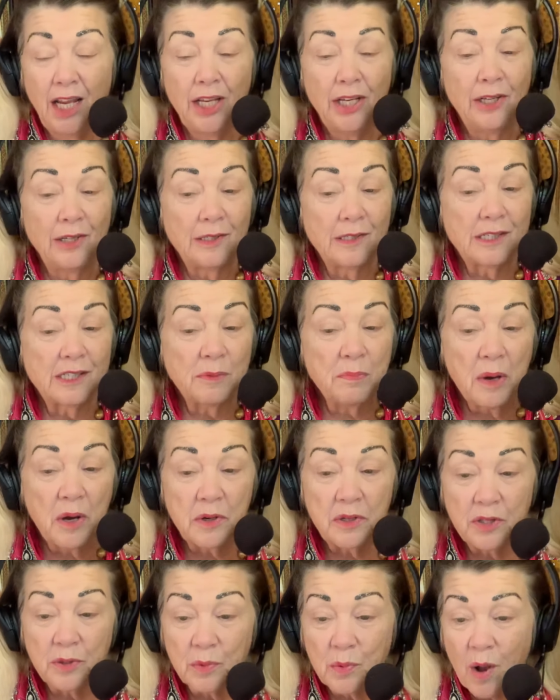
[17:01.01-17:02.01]
You can
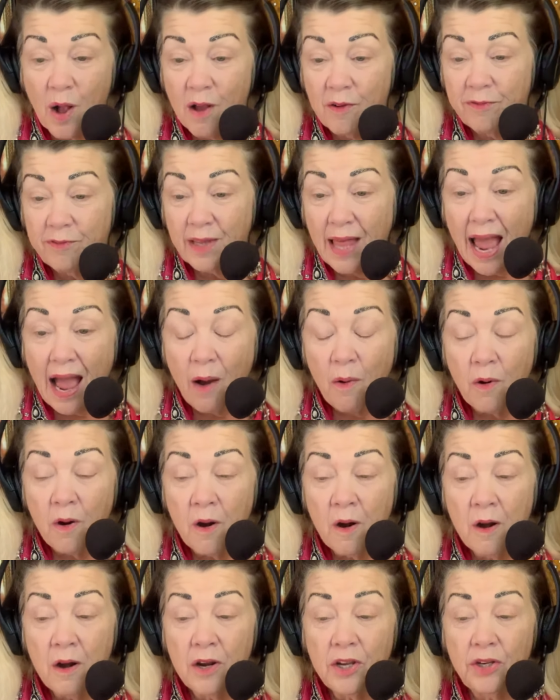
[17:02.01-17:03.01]
smoke the raw
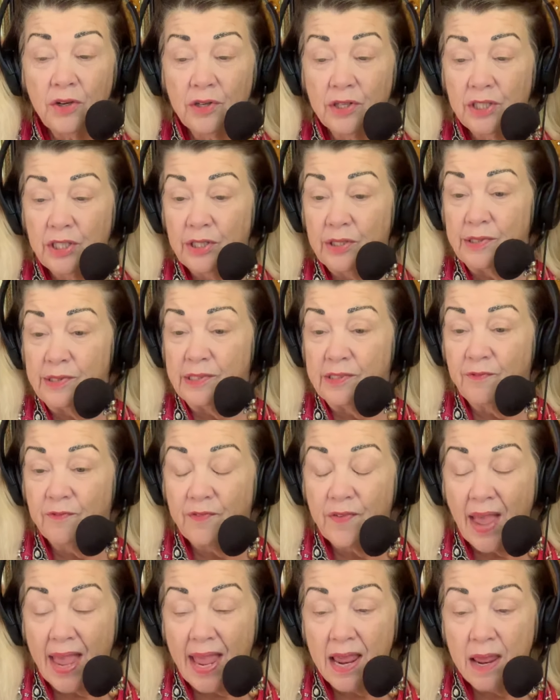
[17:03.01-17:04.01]
flower, you can use
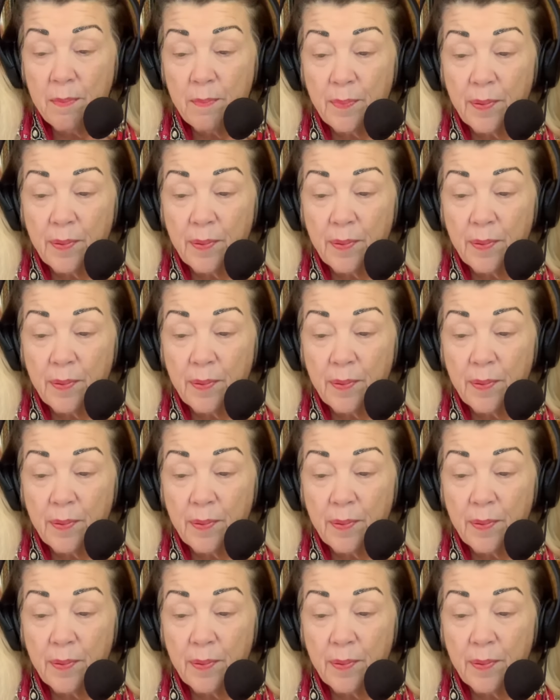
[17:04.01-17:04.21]
vape